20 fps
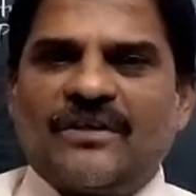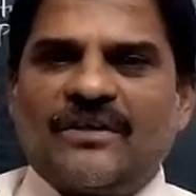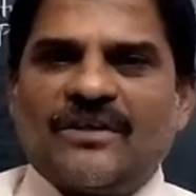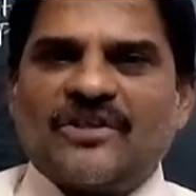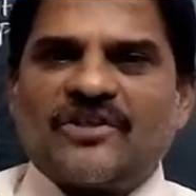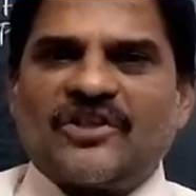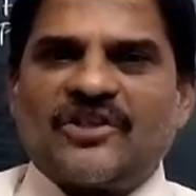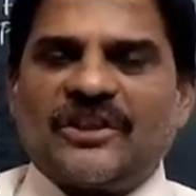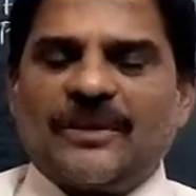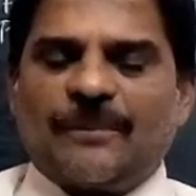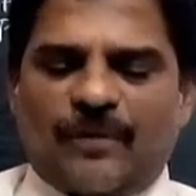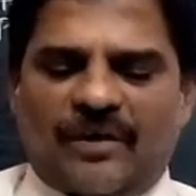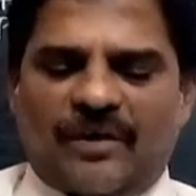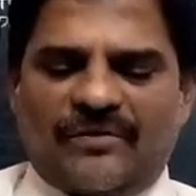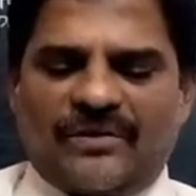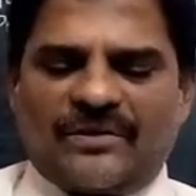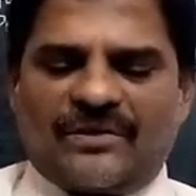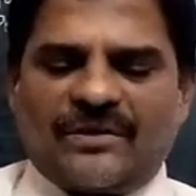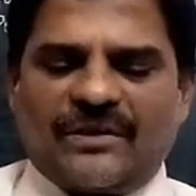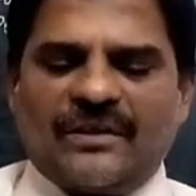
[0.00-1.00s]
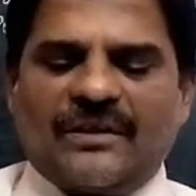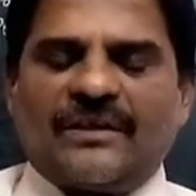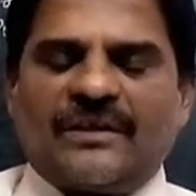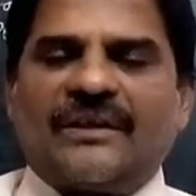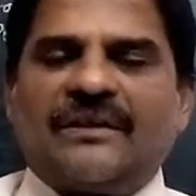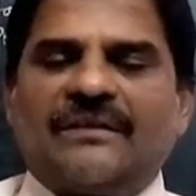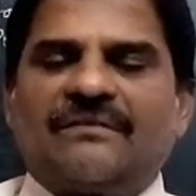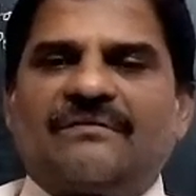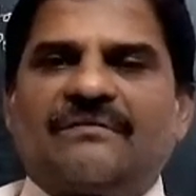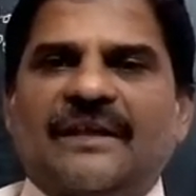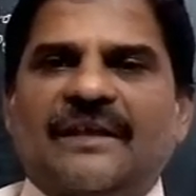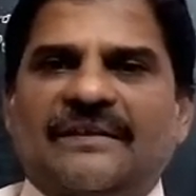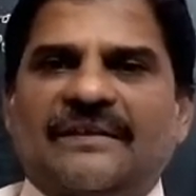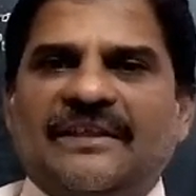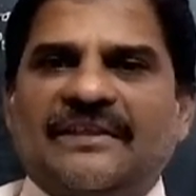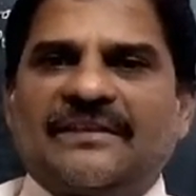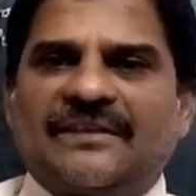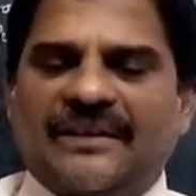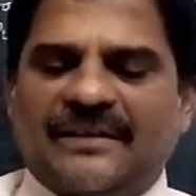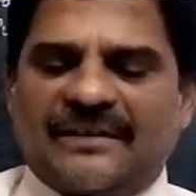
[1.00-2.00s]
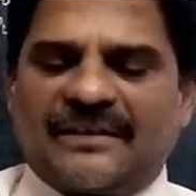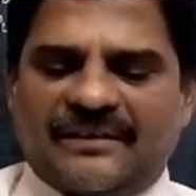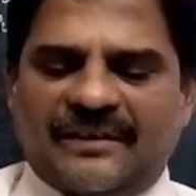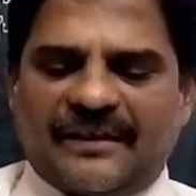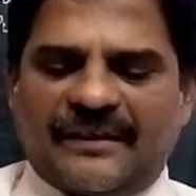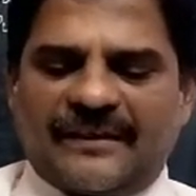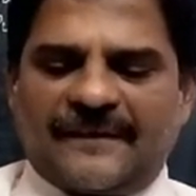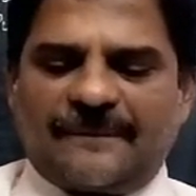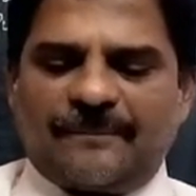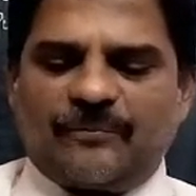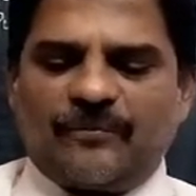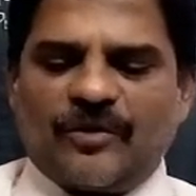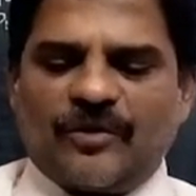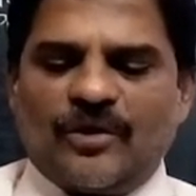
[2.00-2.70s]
Sindh province in 1333.